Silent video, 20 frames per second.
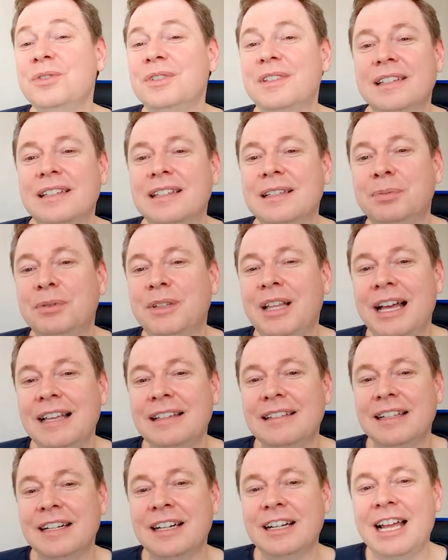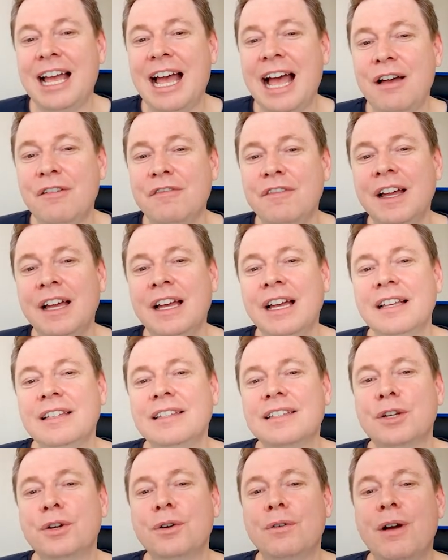the supplies that I have.
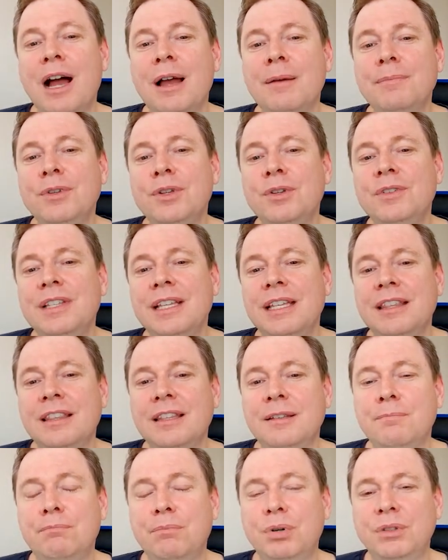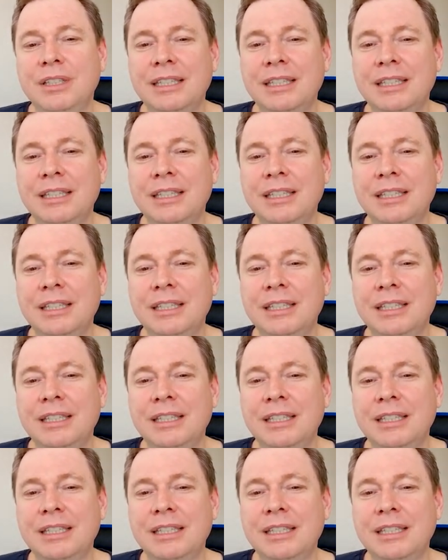So I'm using the bullet